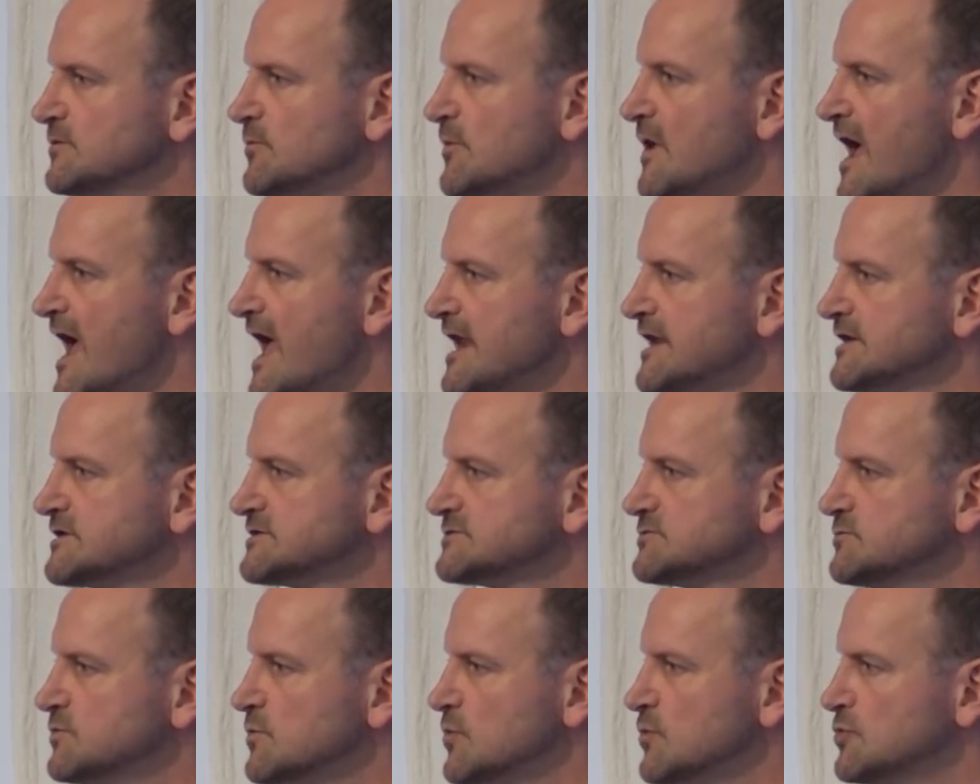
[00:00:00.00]
We're heading
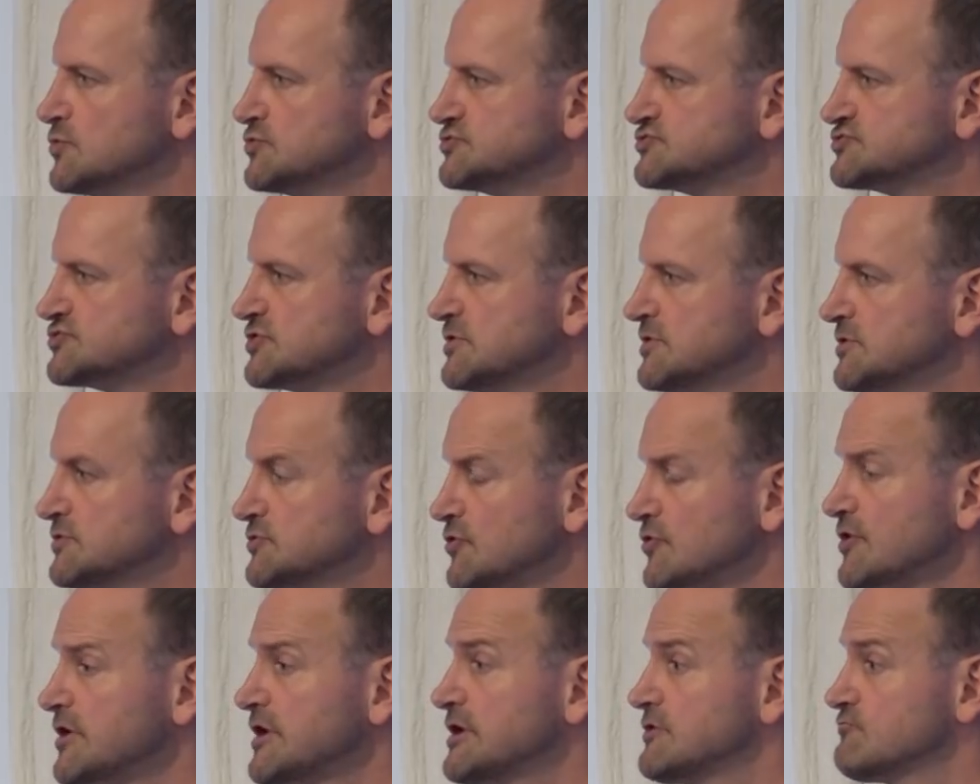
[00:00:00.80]
towards
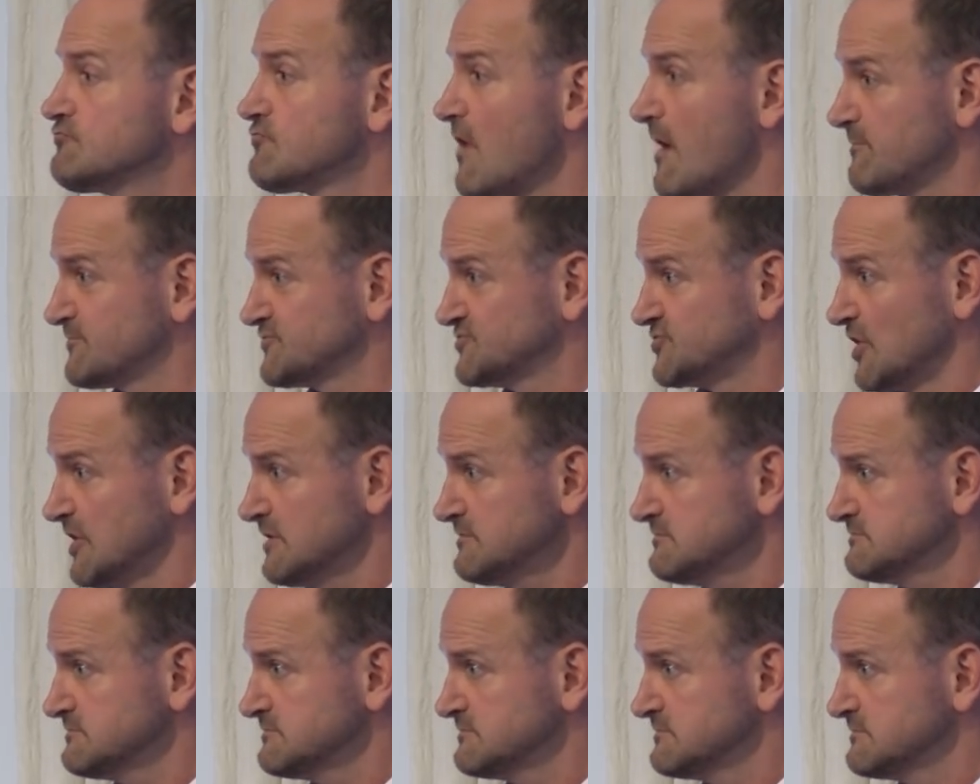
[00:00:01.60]
not only
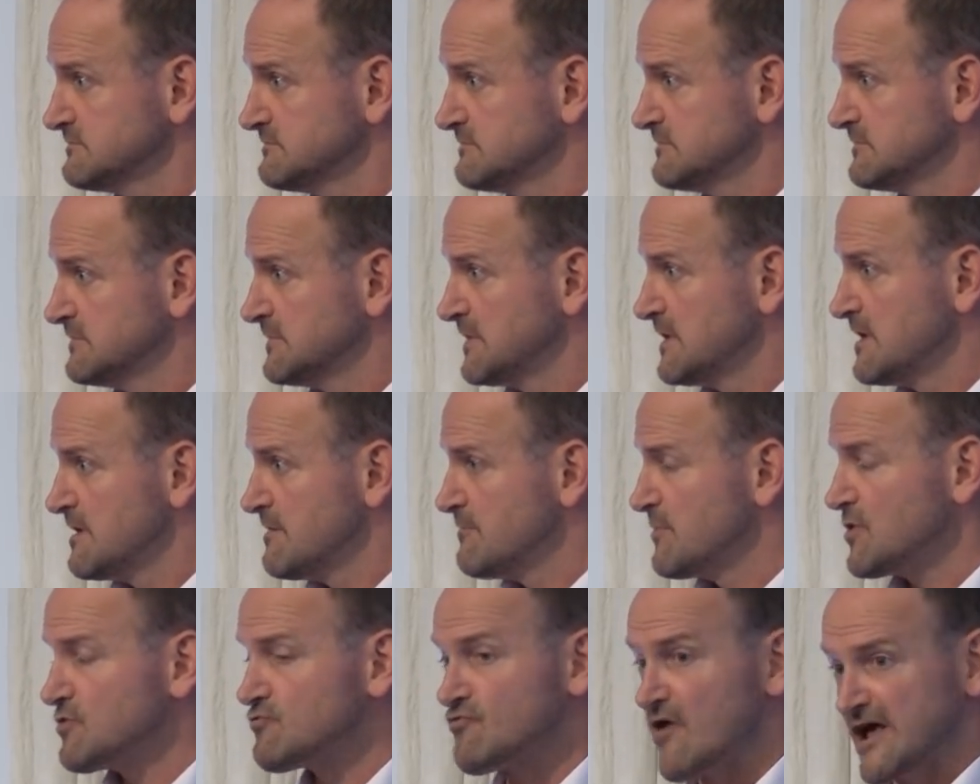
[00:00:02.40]
rupture,
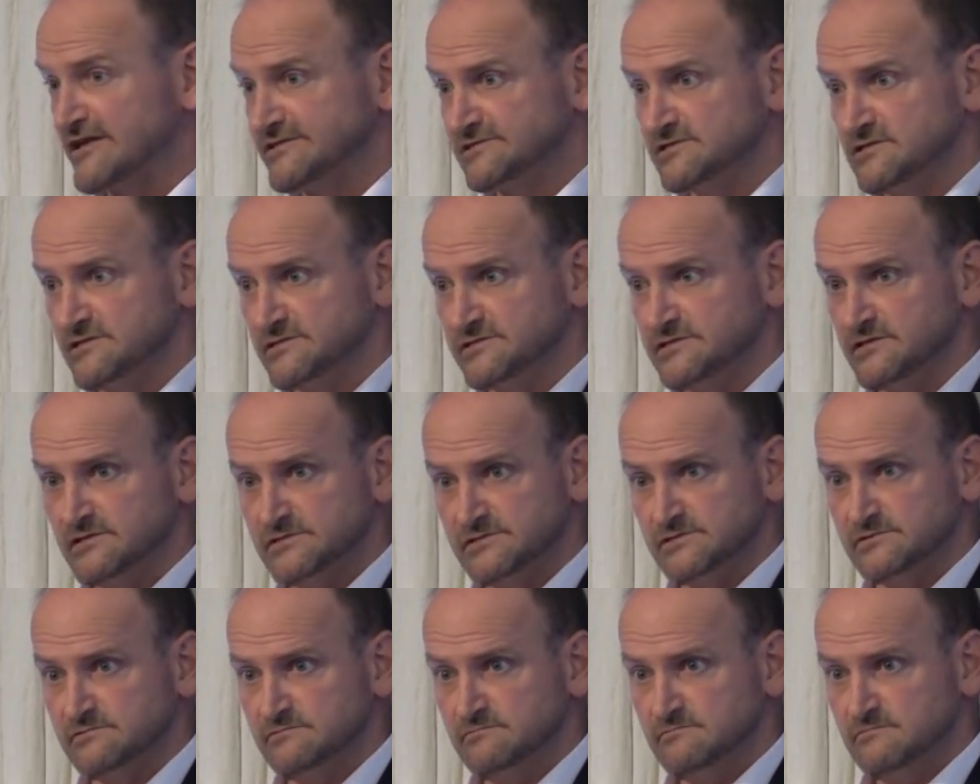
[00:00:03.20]
but
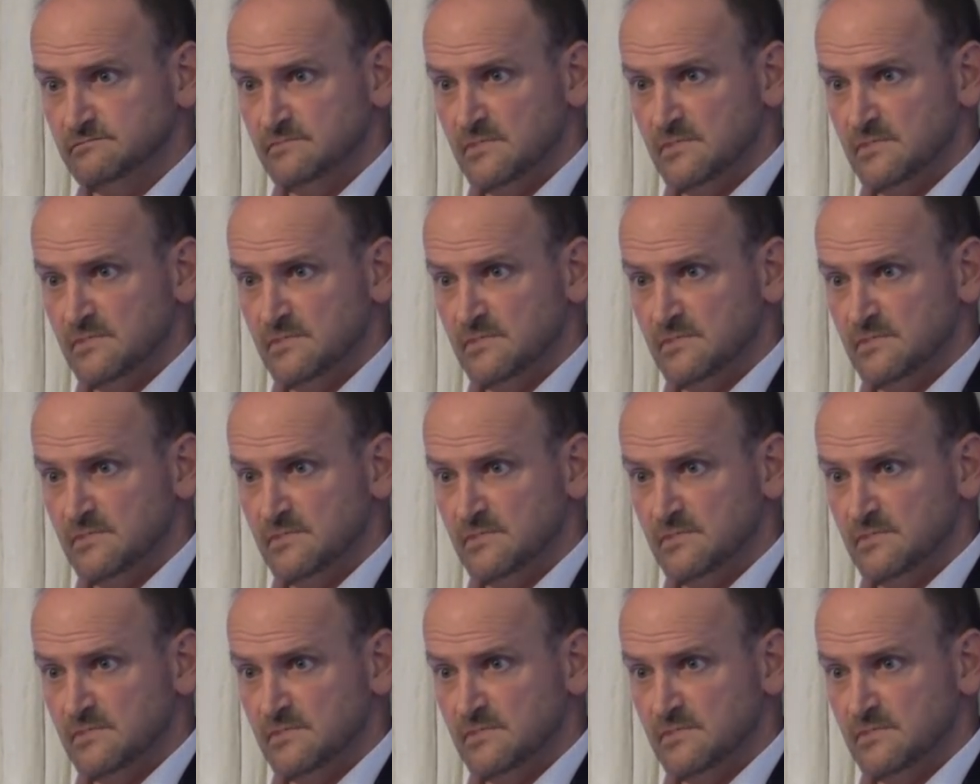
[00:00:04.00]
restlessness.